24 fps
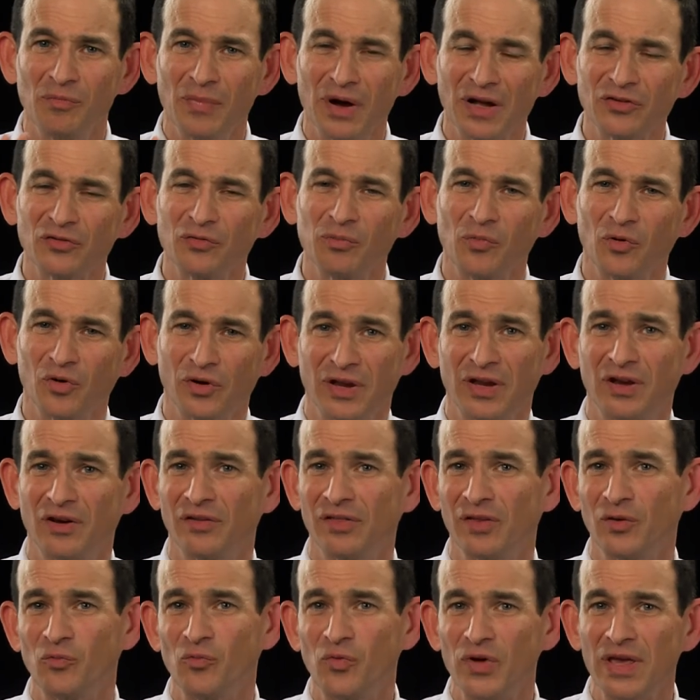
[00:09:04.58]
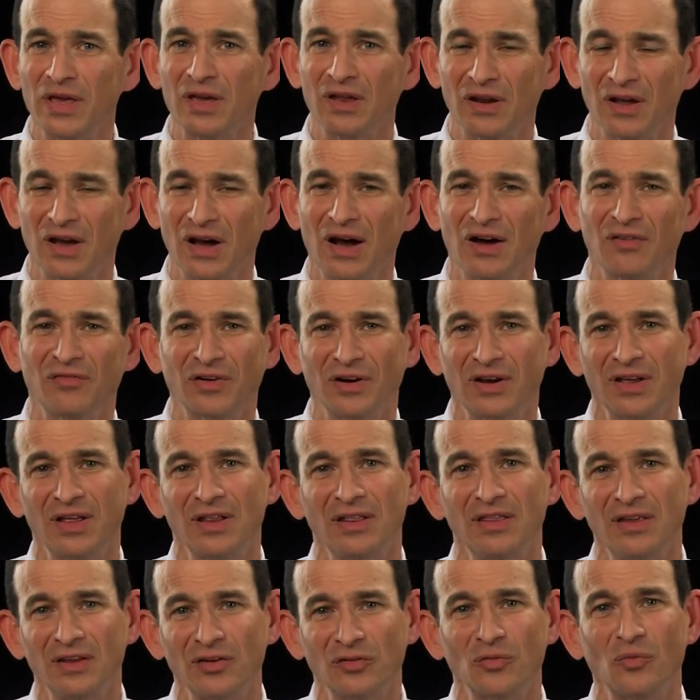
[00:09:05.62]
much more here than we can cover
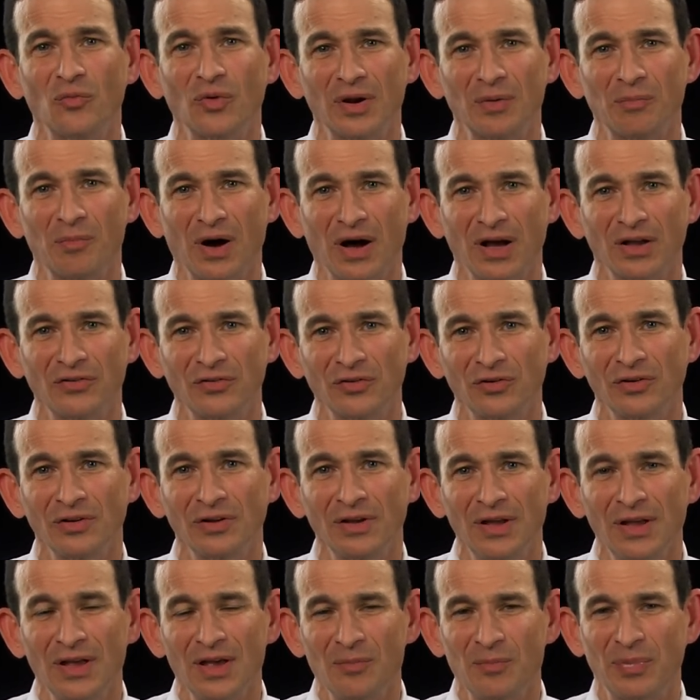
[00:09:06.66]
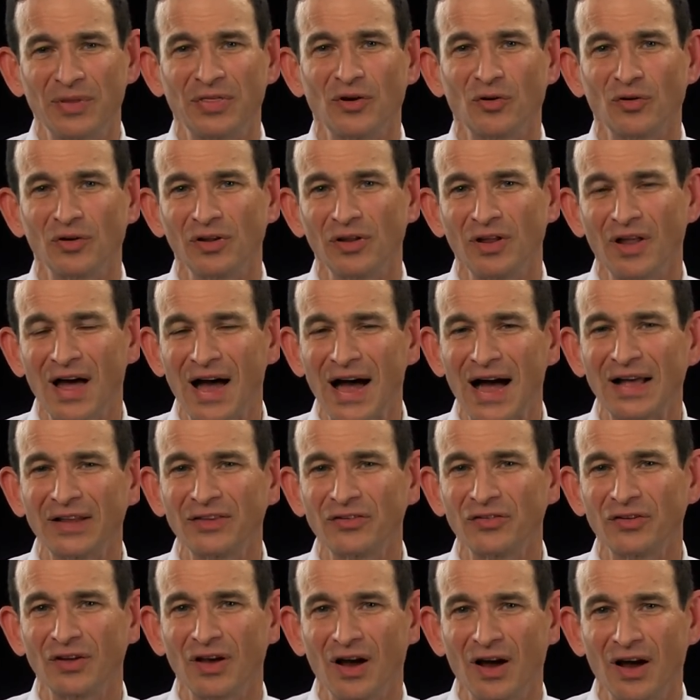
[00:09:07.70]
in this one module, but there are
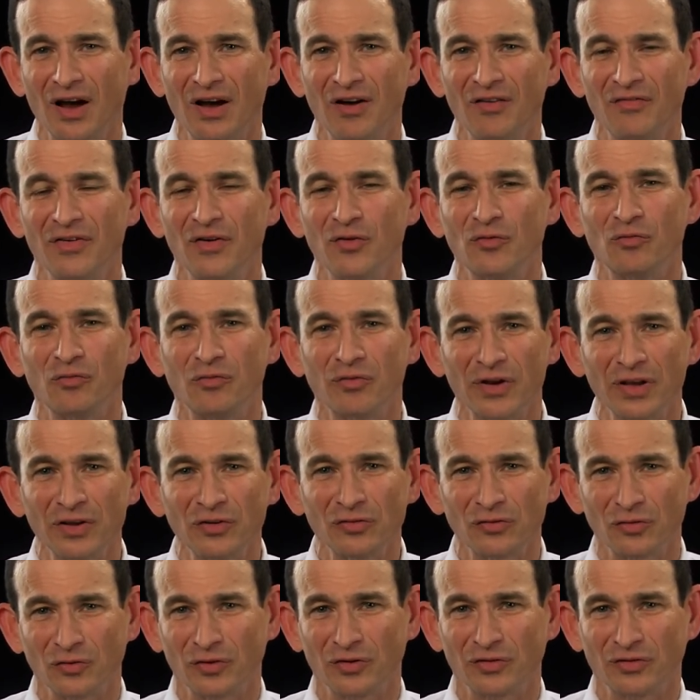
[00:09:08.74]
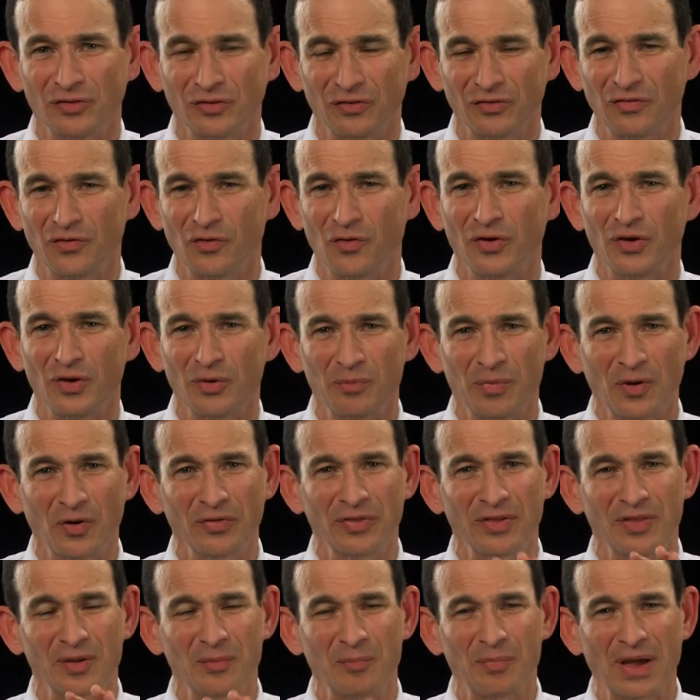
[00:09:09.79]
lots of resources for you,
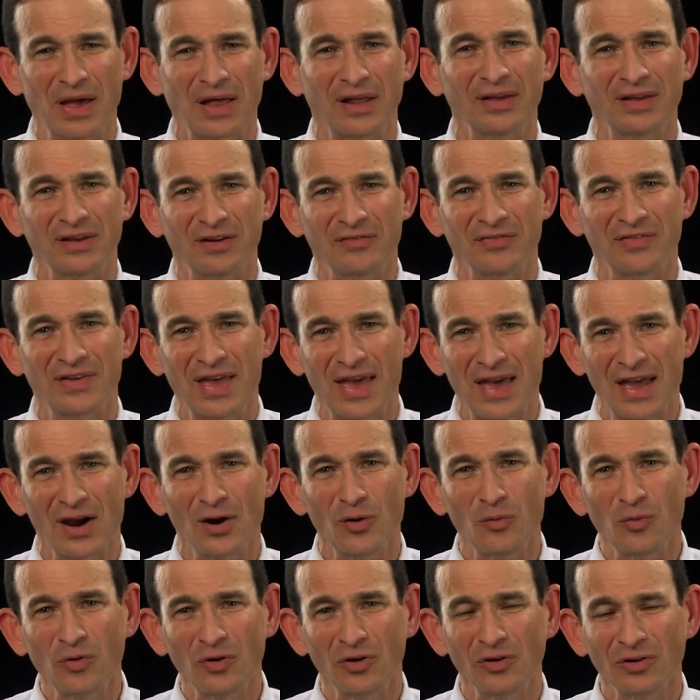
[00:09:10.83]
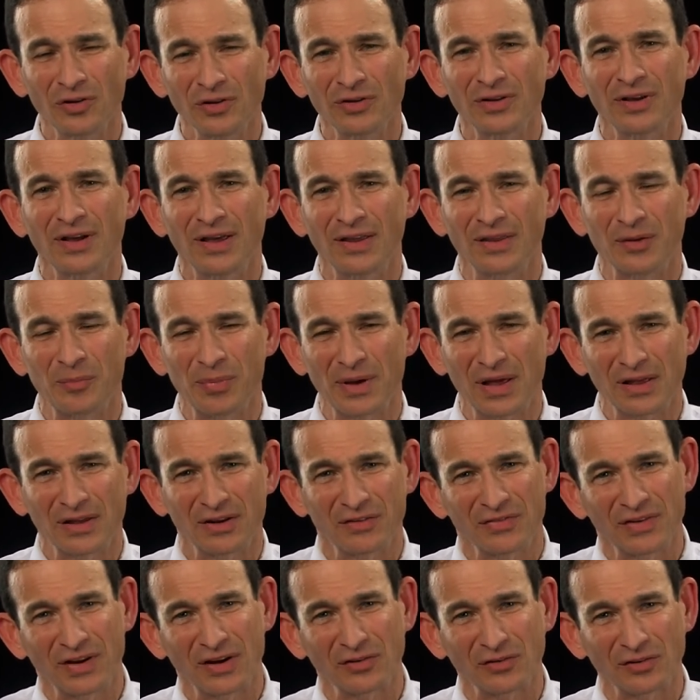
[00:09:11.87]
both in the palliative care world and the
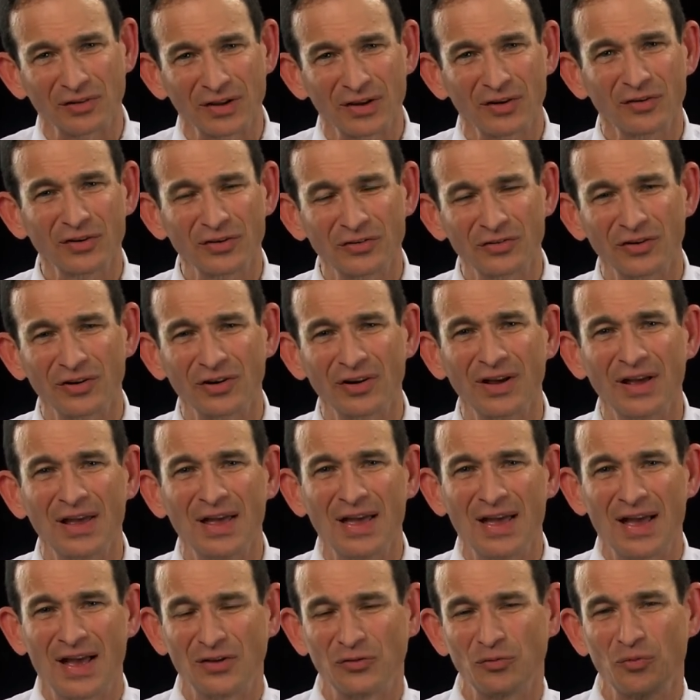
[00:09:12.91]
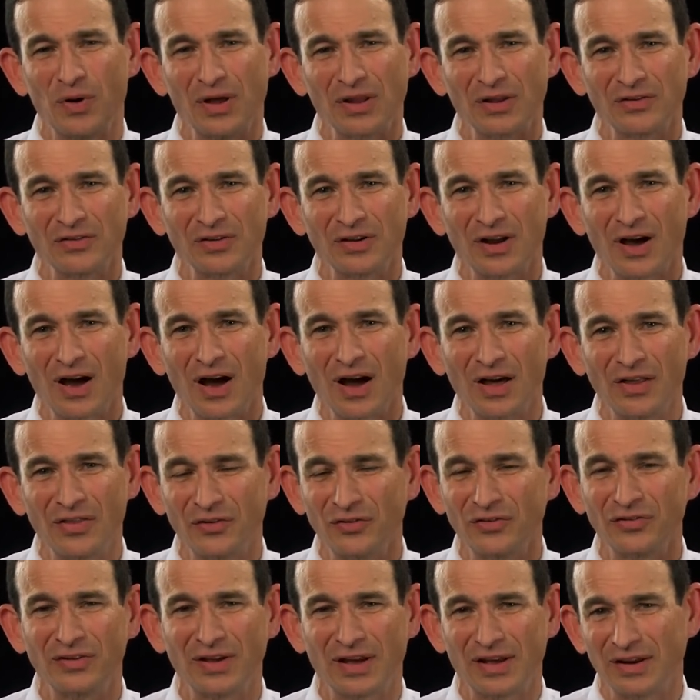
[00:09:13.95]
palliative care literature, as well as in
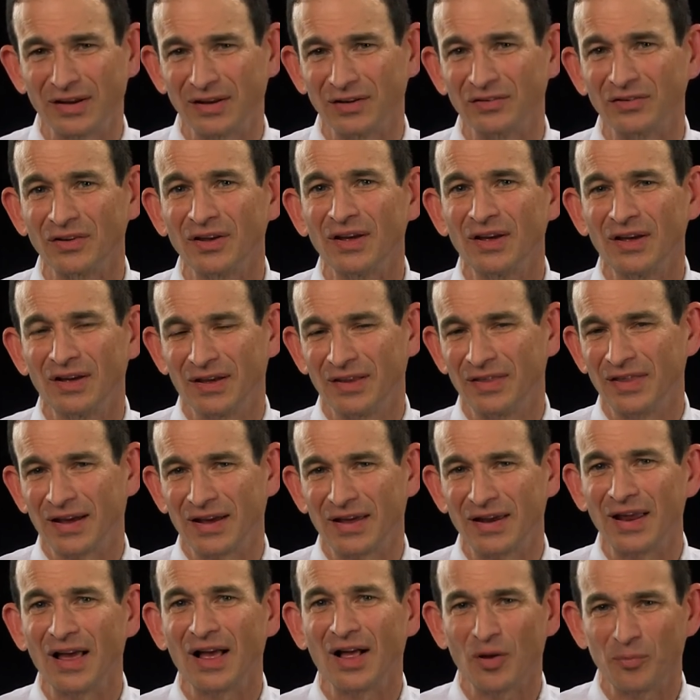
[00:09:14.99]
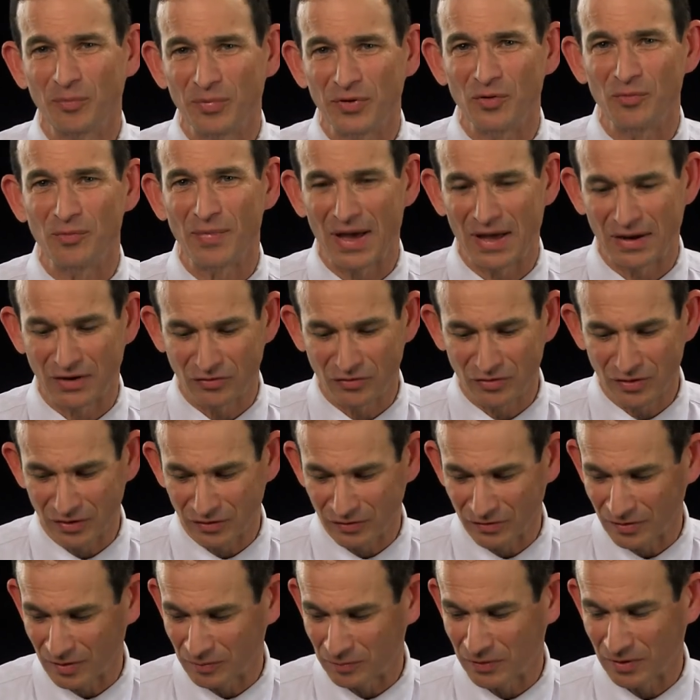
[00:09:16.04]
other settings that can help you manage
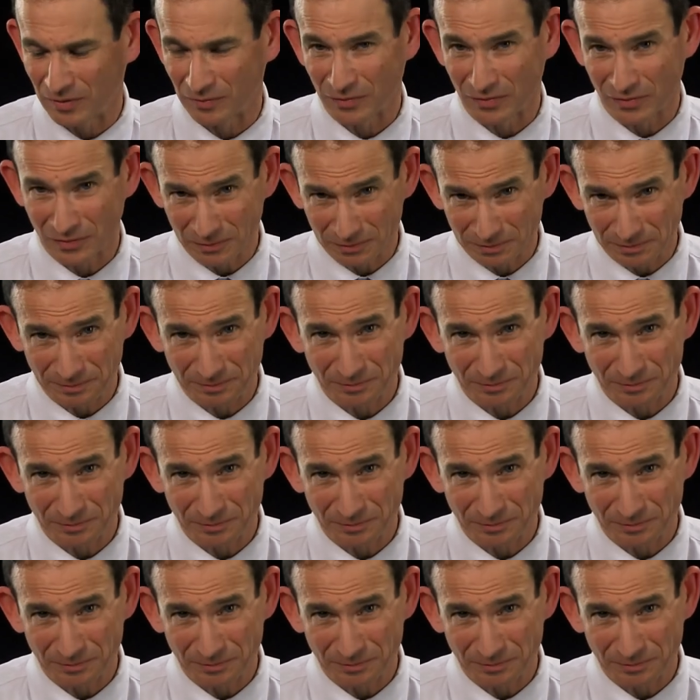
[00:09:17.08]
these symptoms.